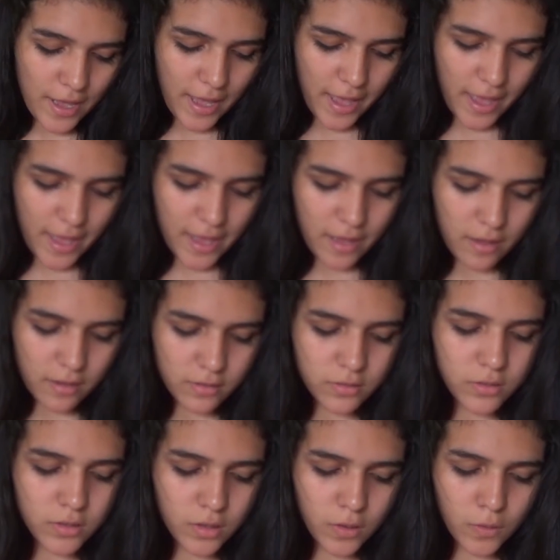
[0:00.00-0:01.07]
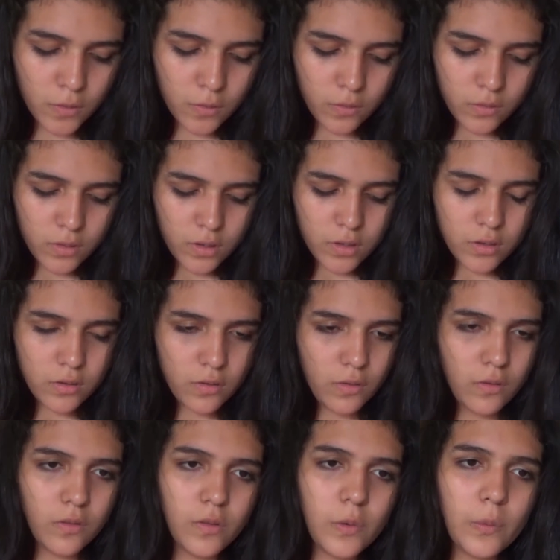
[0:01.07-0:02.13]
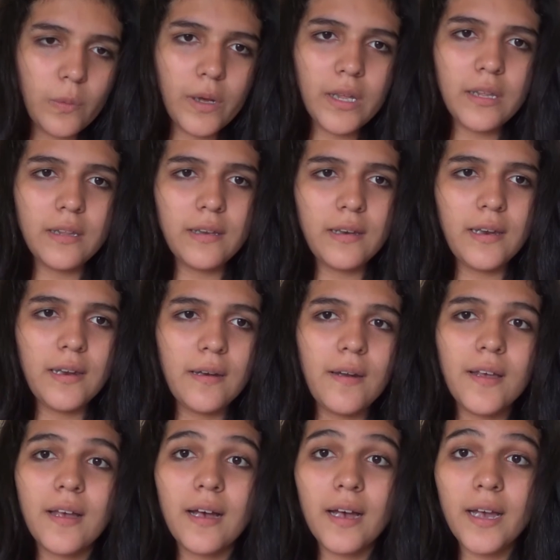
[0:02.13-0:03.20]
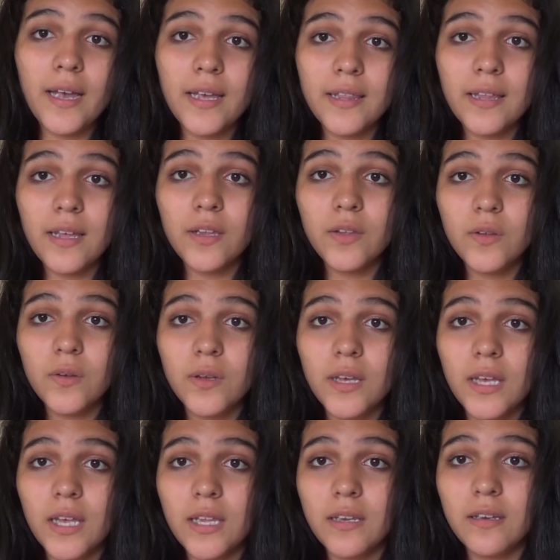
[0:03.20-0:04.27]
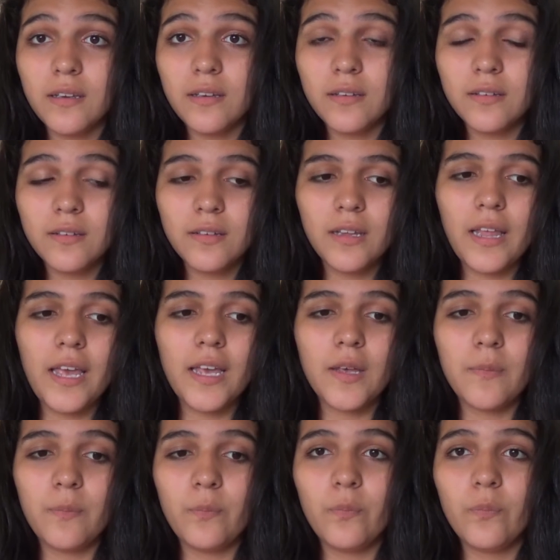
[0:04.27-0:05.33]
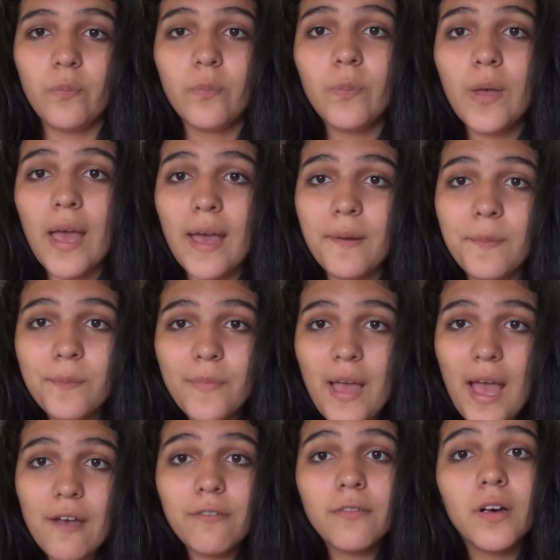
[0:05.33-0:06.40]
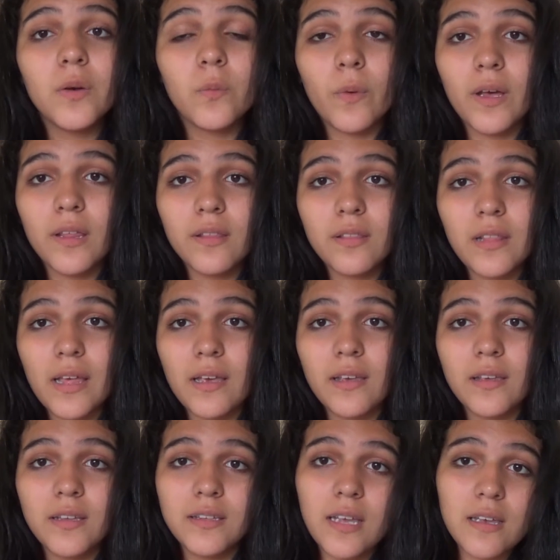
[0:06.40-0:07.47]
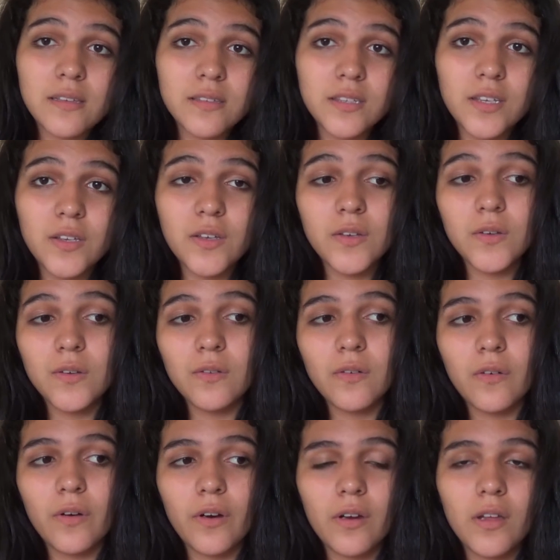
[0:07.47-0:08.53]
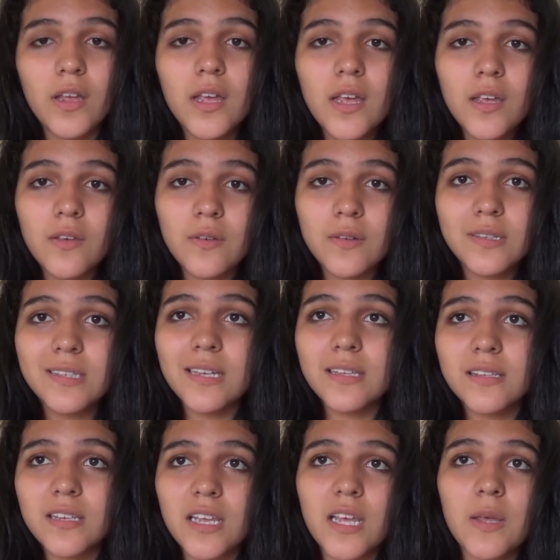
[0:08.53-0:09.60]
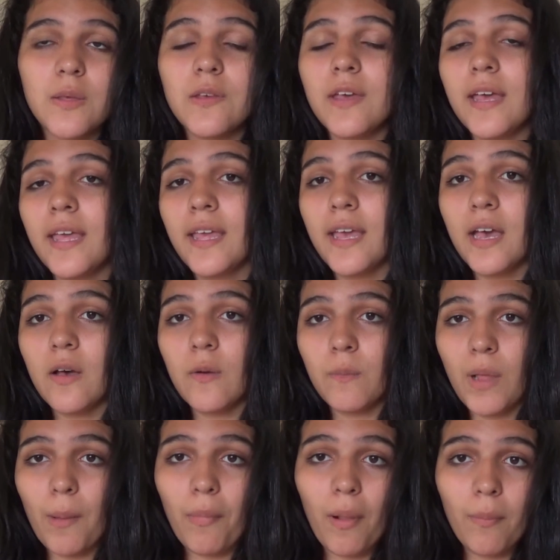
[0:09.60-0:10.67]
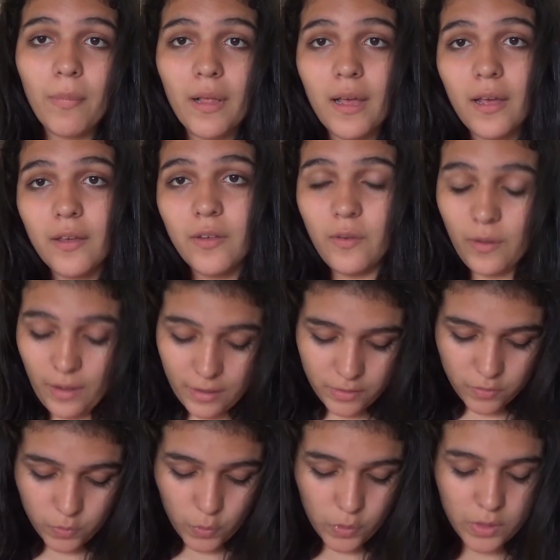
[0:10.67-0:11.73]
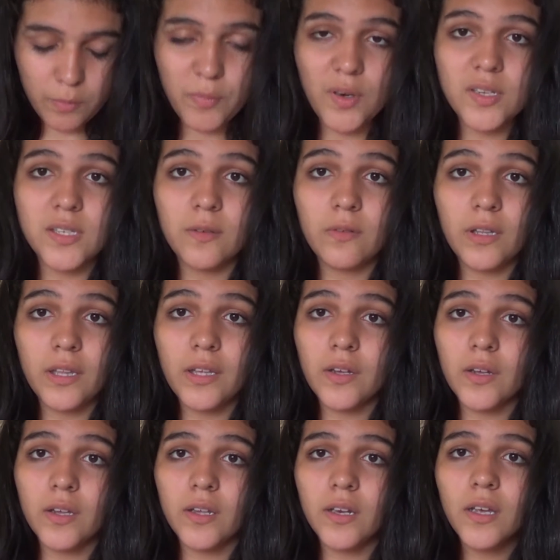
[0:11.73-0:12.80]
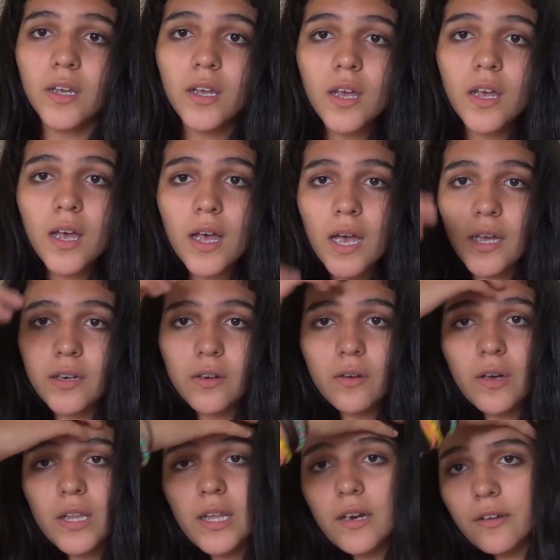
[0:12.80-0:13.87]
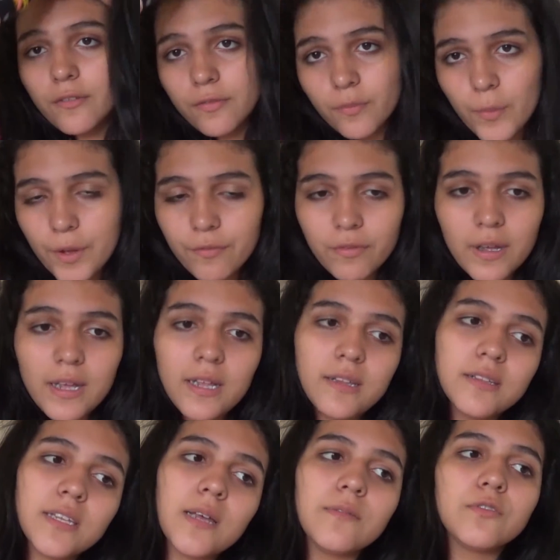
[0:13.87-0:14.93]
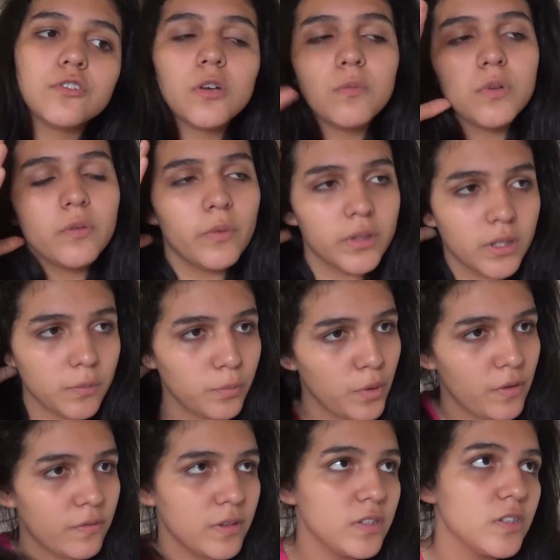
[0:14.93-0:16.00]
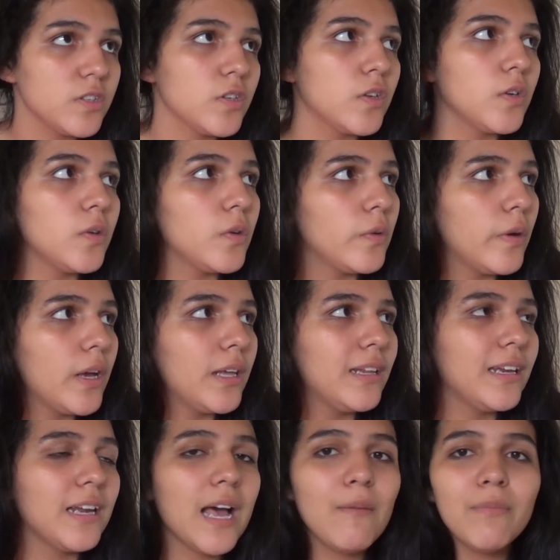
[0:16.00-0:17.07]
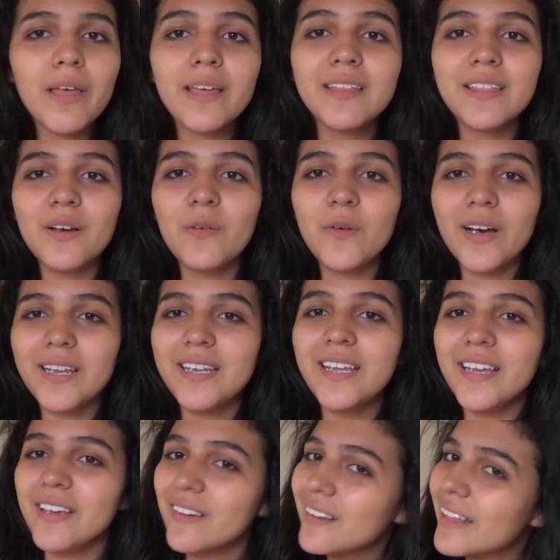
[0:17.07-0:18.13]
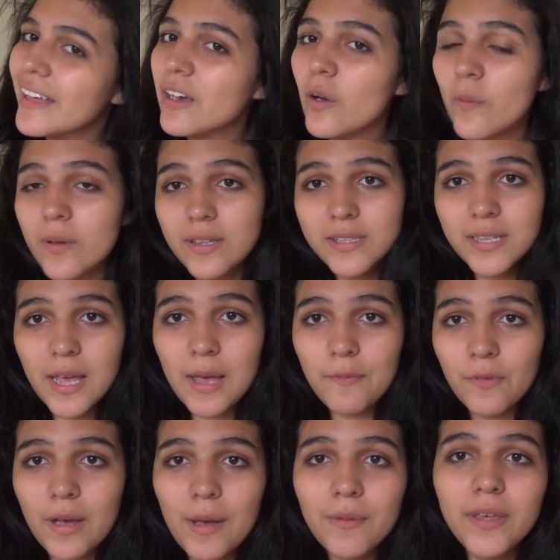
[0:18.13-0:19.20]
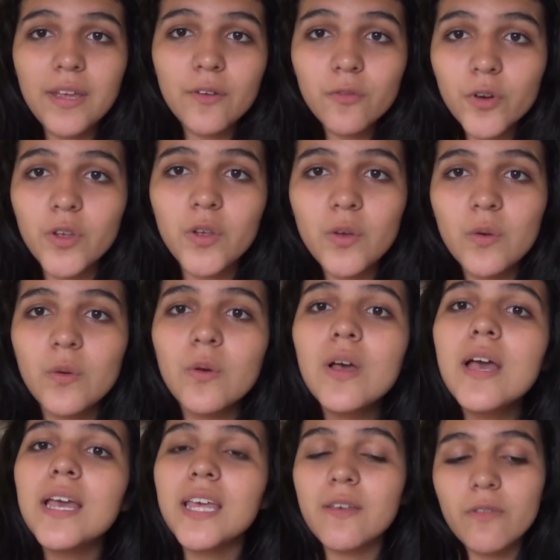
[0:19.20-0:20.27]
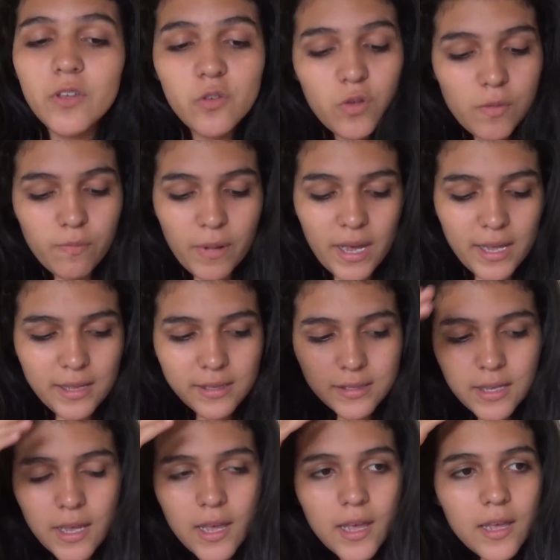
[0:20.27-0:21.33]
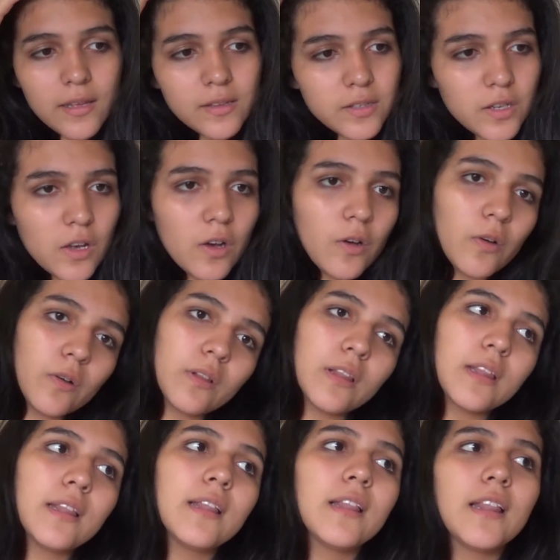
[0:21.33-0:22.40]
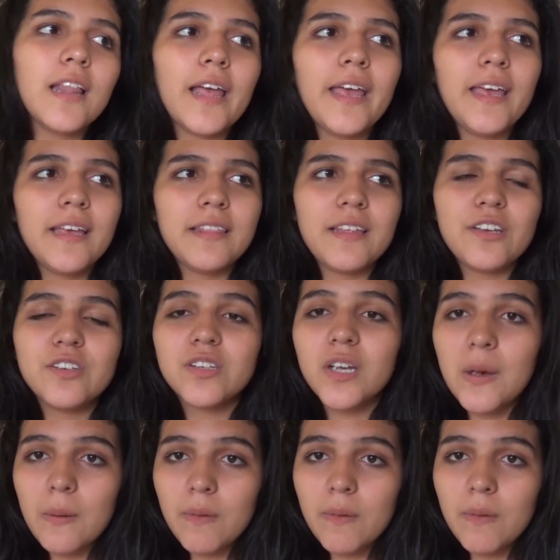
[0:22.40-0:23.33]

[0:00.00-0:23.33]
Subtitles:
And so you want a guy that you can like have fun with, like he texted you or you text him, you hang out, blah blah blah, you get to know the person really good. I know a lot of my friends have trouble with their boyfriends too, and I'm like the one here, like always, I'm here for you, giving you advice. So like they just come